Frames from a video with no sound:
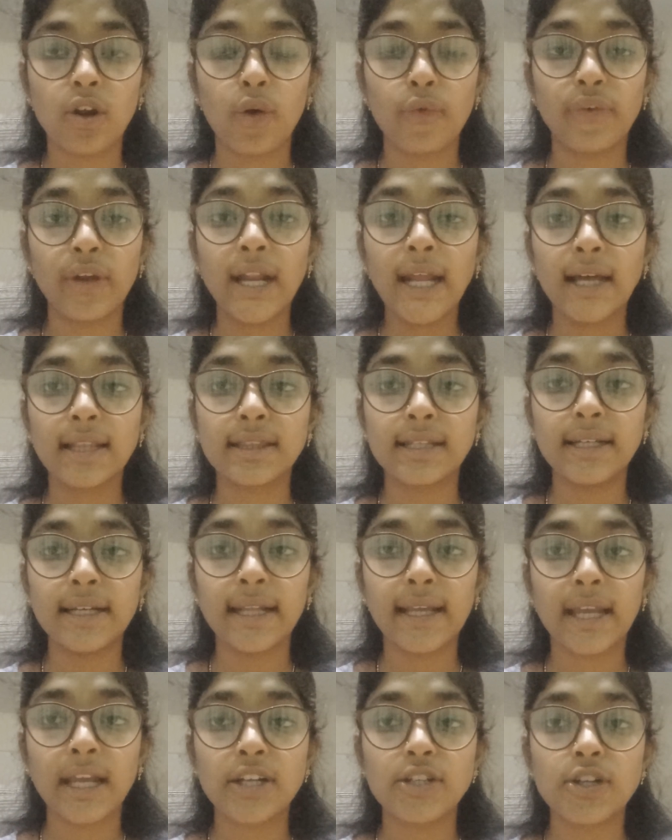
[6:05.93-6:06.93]
of an
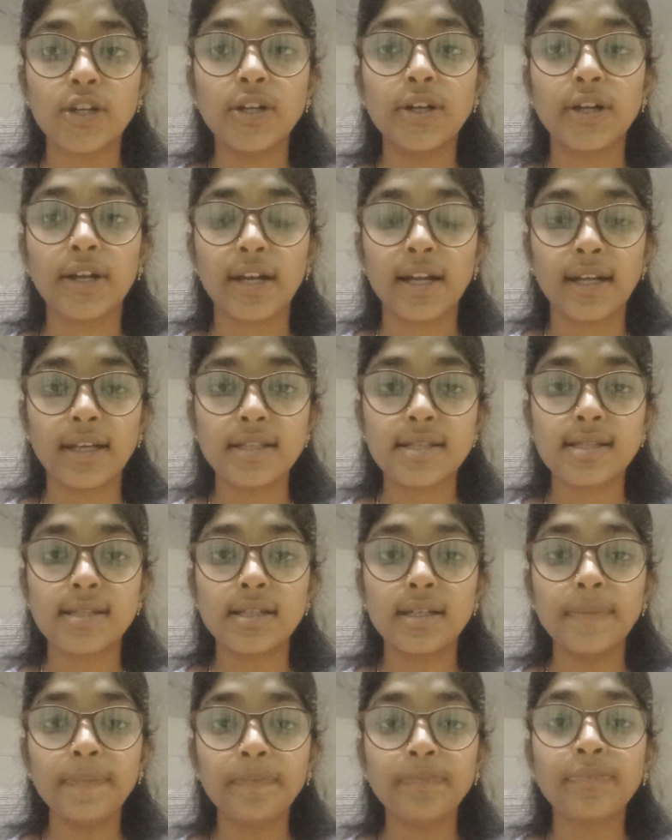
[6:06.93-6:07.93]
authentication REST
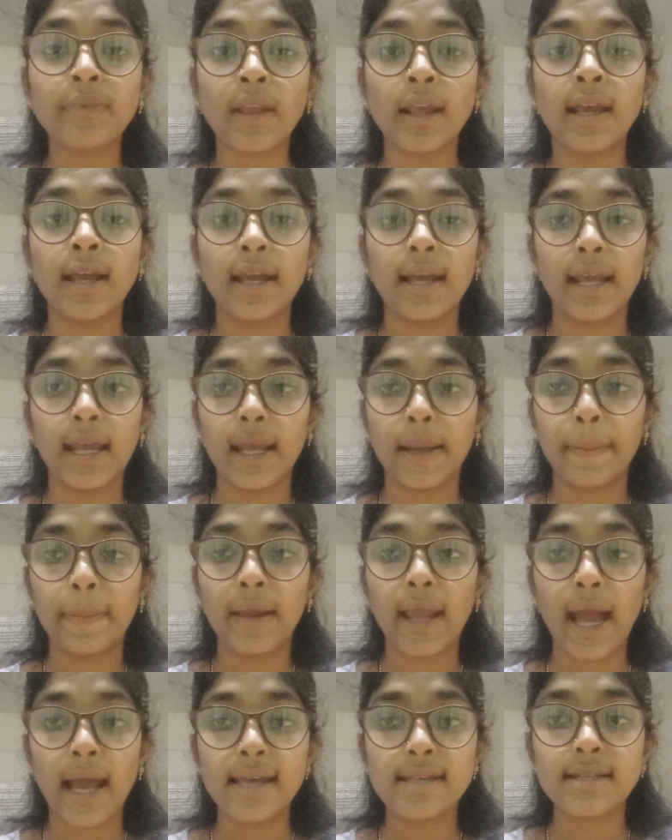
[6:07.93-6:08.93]

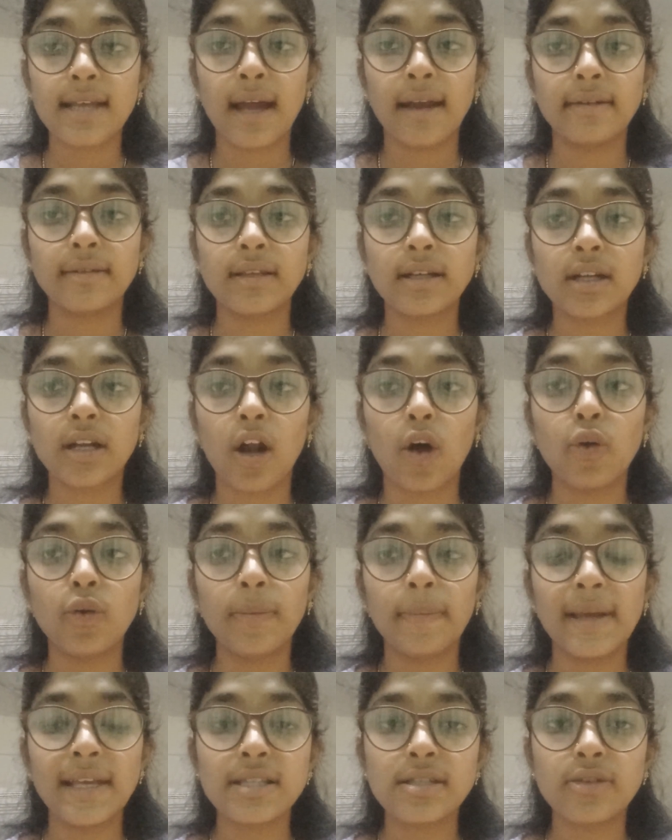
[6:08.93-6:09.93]
APIs and the
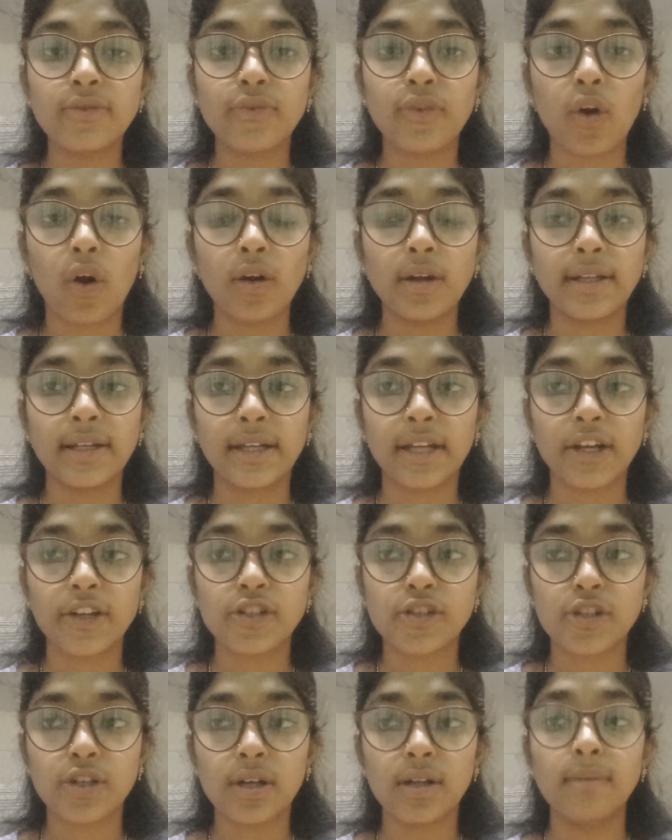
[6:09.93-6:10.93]
cloud-based fraud
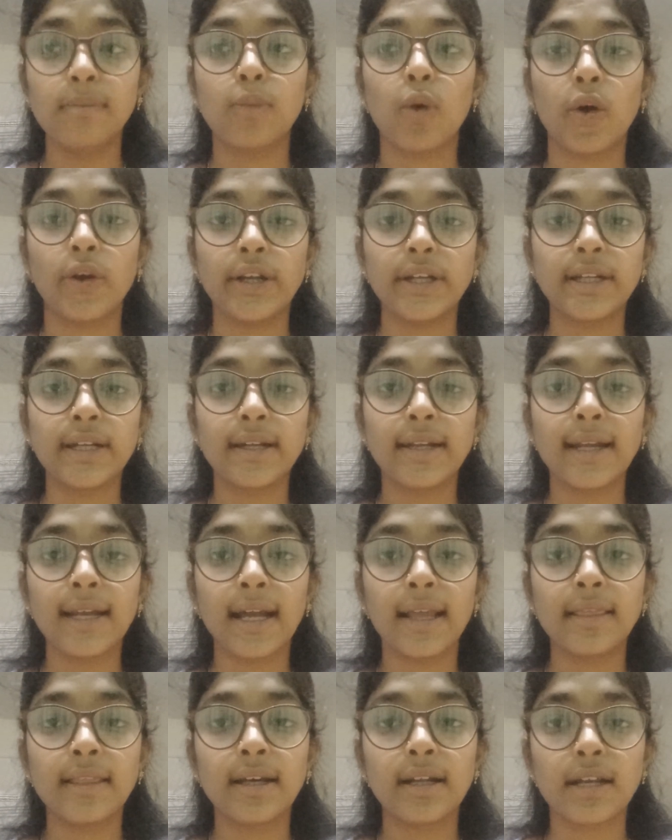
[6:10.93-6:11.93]
detection, monitoring,
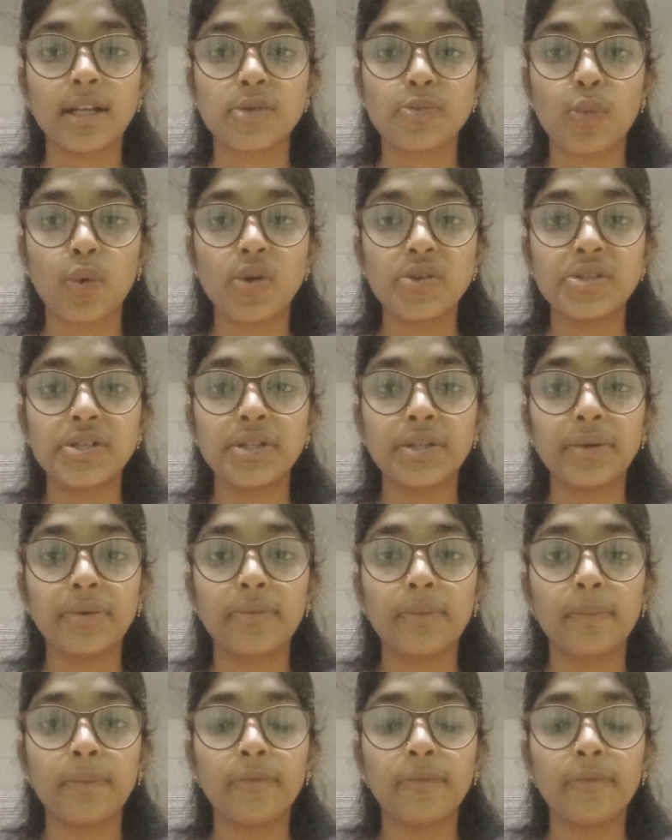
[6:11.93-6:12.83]
and the responsive